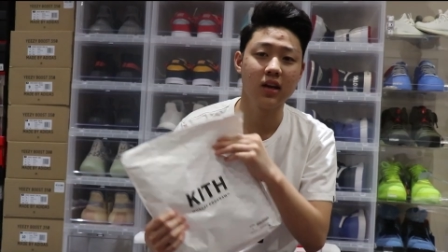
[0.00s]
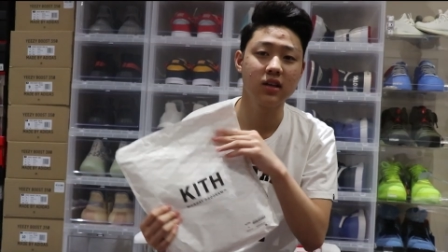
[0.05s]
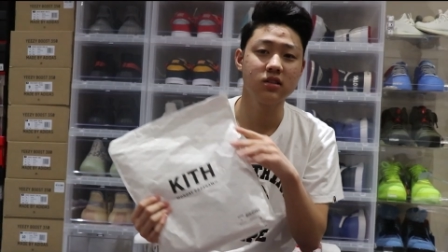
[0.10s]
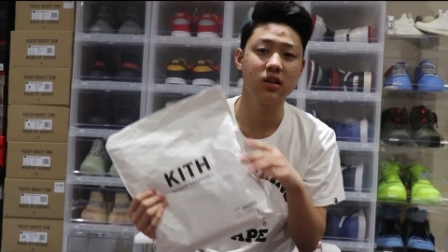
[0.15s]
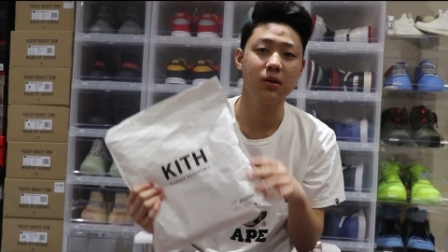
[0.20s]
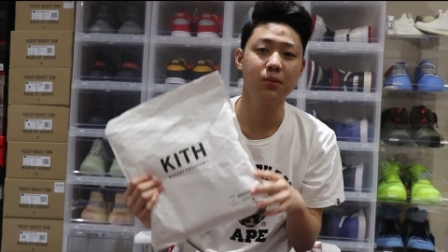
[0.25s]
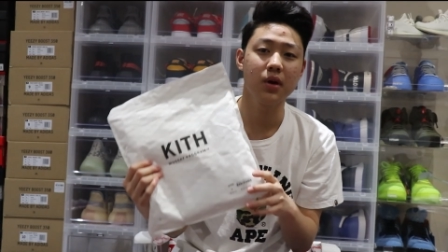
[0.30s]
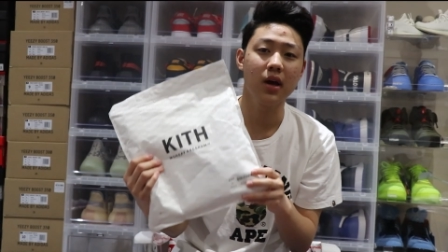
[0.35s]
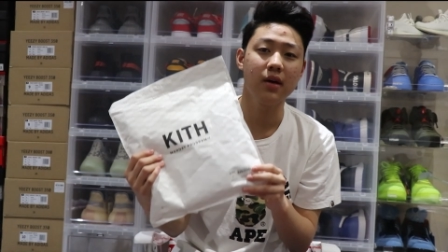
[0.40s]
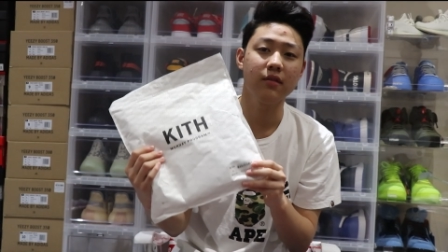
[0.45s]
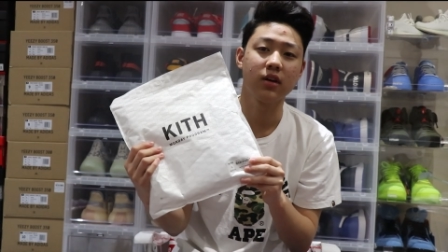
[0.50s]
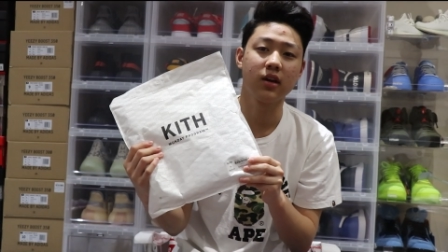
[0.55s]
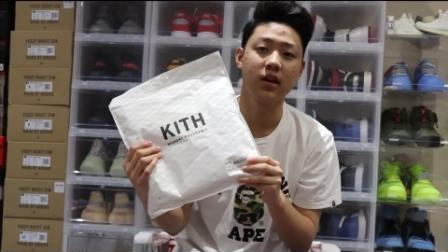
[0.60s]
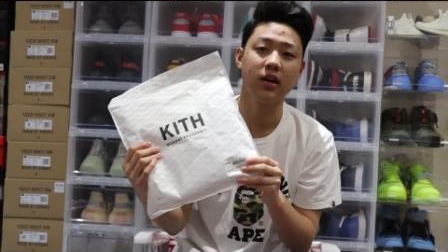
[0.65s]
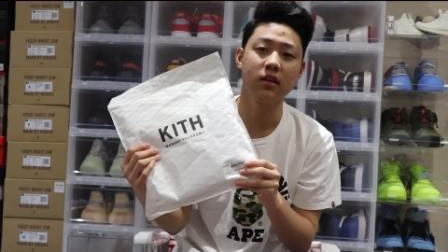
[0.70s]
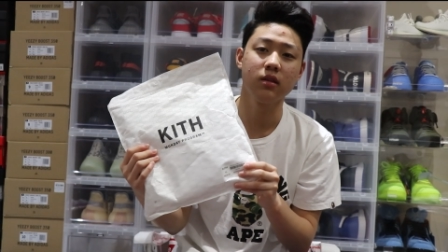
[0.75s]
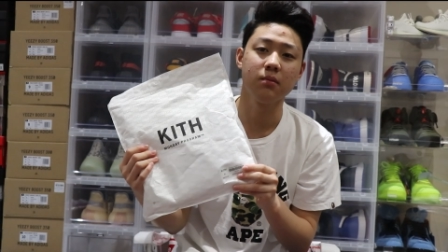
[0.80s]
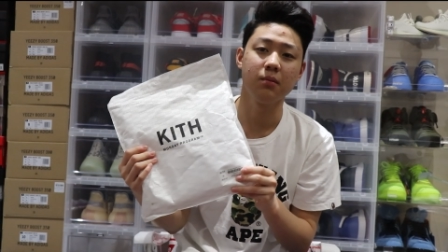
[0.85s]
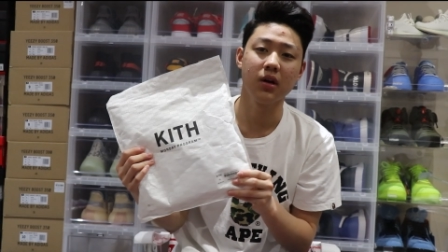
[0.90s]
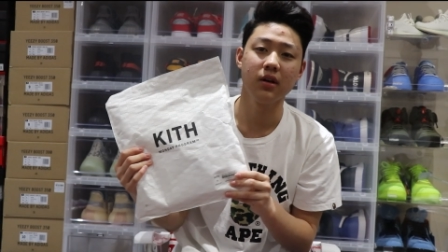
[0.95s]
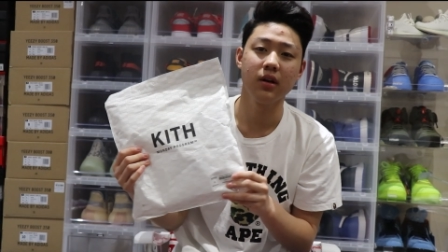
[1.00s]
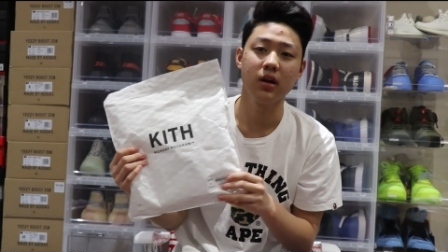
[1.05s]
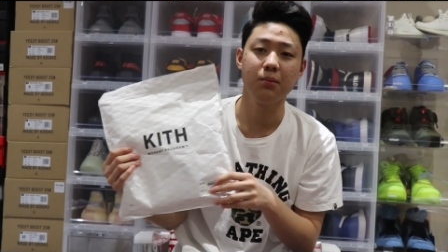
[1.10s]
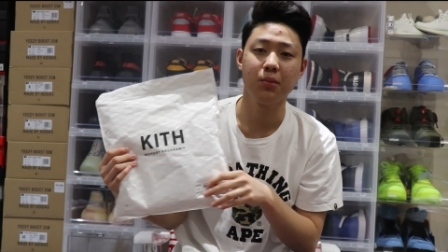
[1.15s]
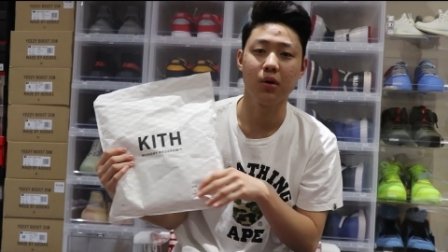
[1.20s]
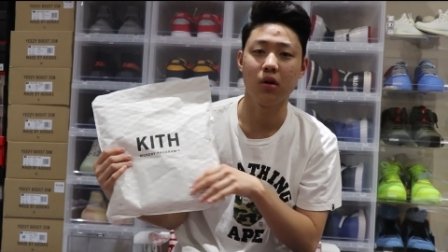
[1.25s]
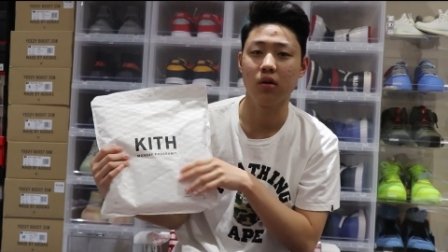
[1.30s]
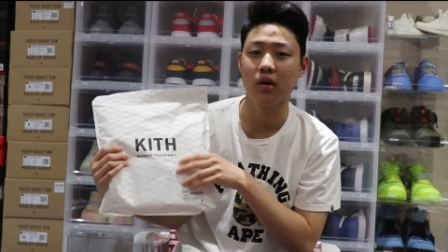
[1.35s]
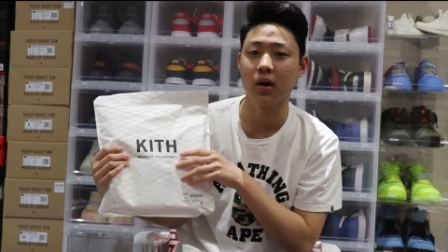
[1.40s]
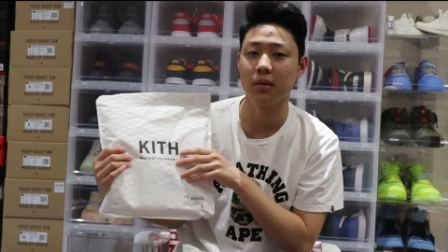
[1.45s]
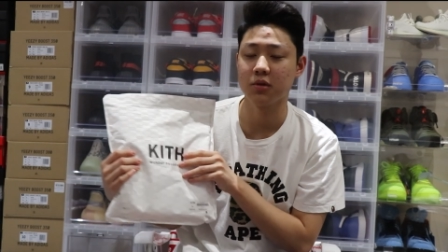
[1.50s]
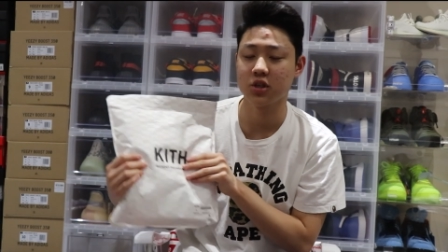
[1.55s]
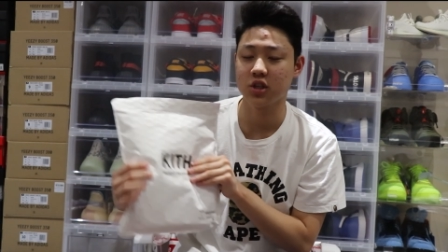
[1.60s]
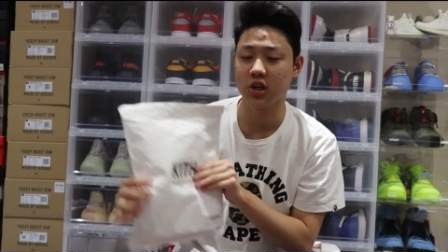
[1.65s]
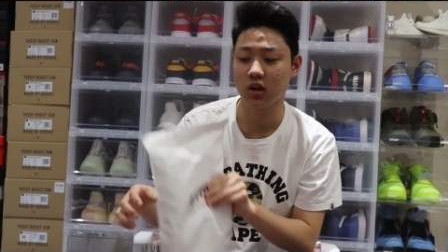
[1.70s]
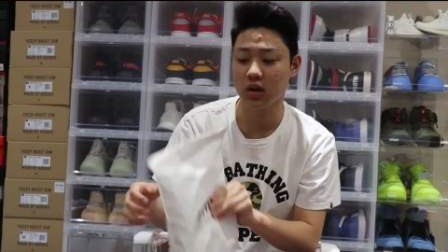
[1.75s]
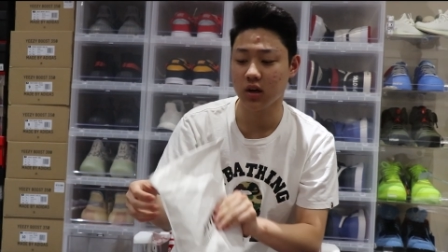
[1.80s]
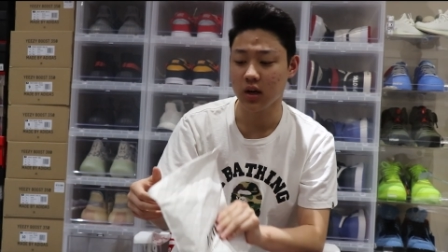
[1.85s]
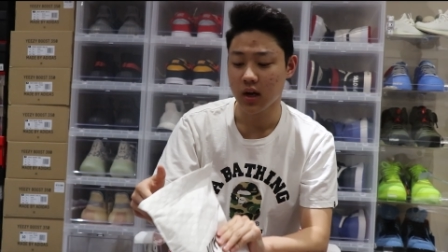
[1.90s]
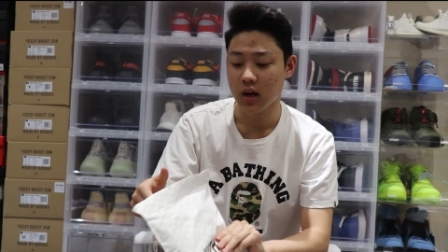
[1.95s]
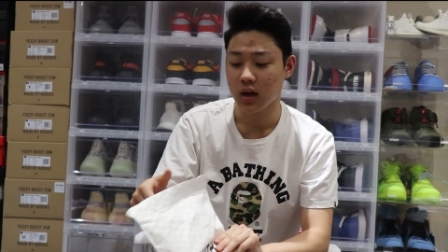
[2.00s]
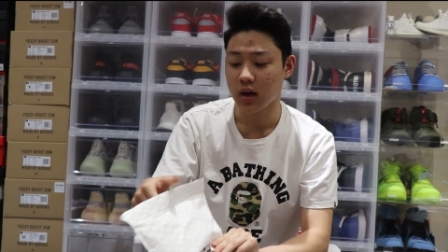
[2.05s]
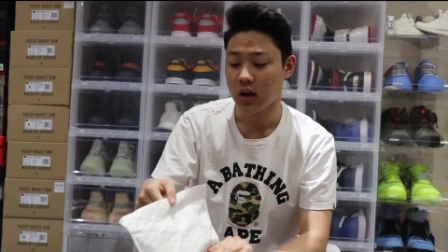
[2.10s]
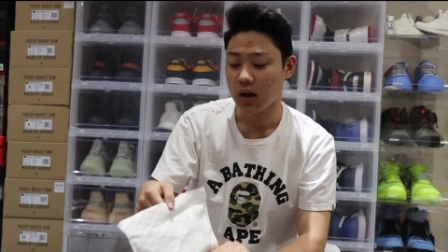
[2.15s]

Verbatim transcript: Next up, we have a Kith Monday program shirt.